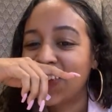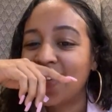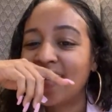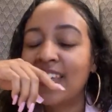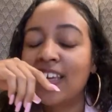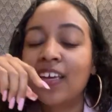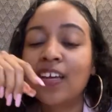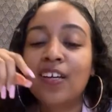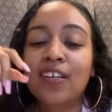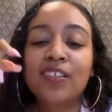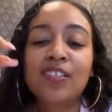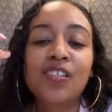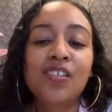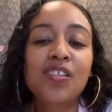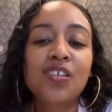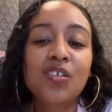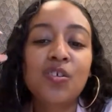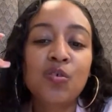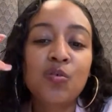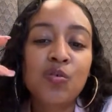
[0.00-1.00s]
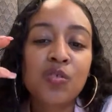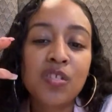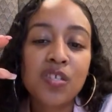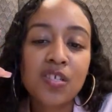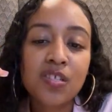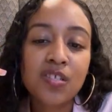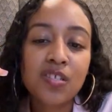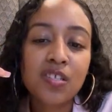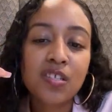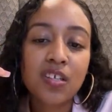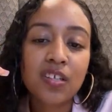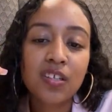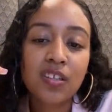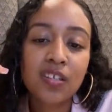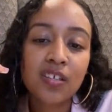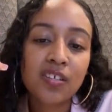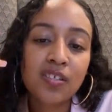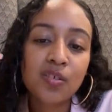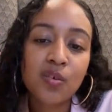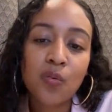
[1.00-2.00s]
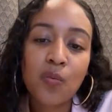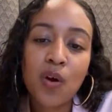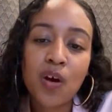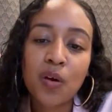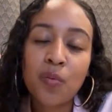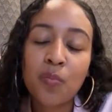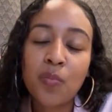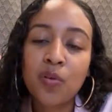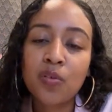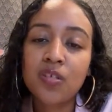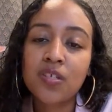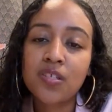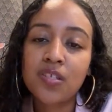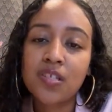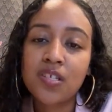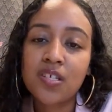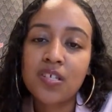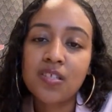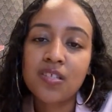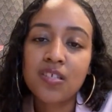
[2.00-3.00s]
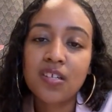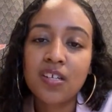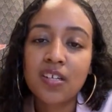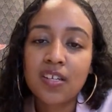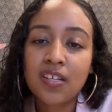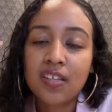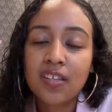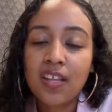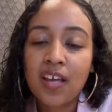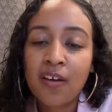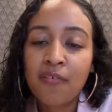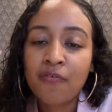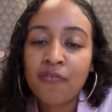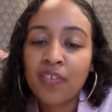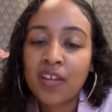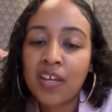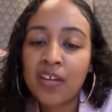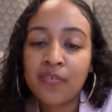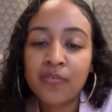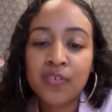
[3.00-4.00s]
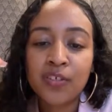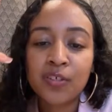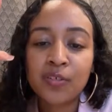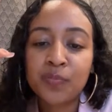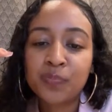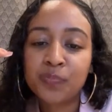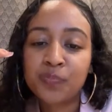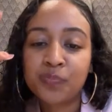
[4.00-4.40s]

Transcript: Yeah, because the guacamole season and that flavor.